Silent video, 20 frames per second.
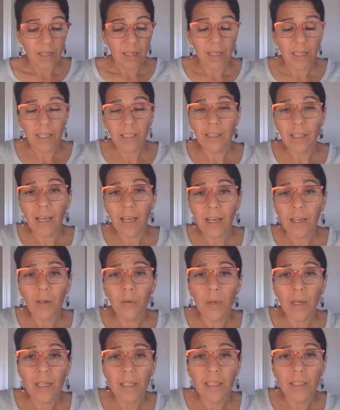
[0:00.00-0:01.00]
In a lot of
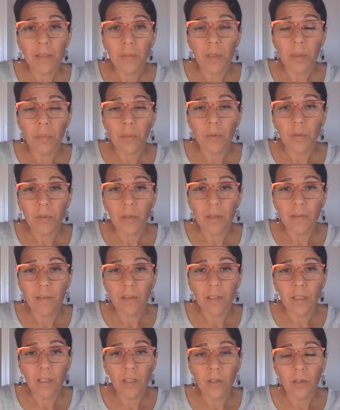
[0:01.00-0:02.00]
ways, people,
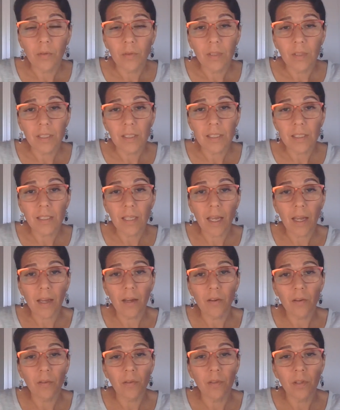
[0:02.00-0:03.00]
you know, this is
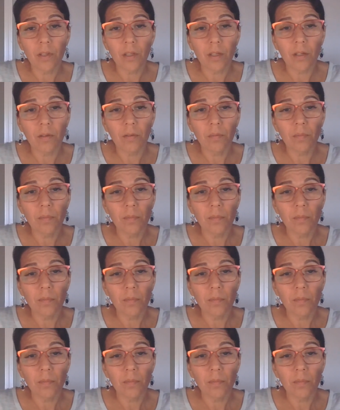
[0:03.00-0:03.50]
how, you know,